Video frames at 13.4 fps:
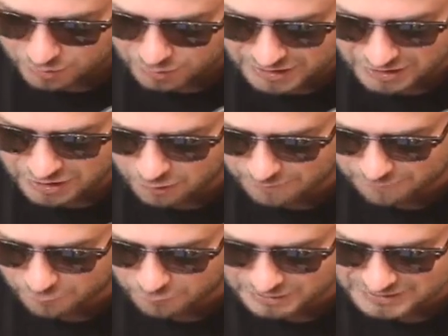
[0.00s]
We need another one.
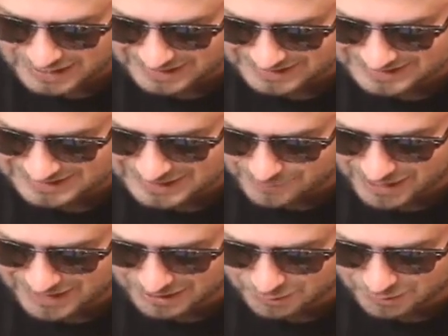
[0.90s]
Four seconds. Come
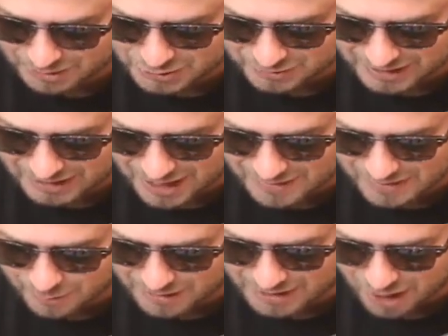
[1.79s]
on, another one trigger.
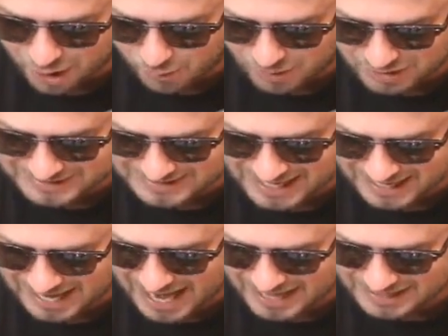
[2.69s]
There we go. One
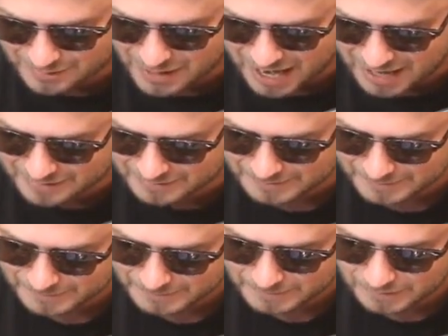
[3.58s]
second. Come on.
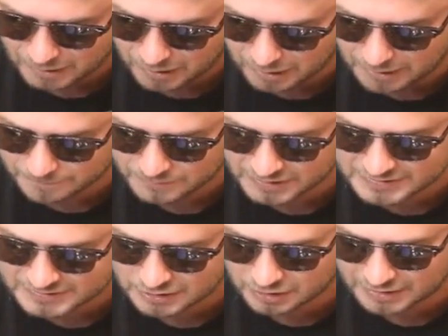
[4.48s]
All right, let's hit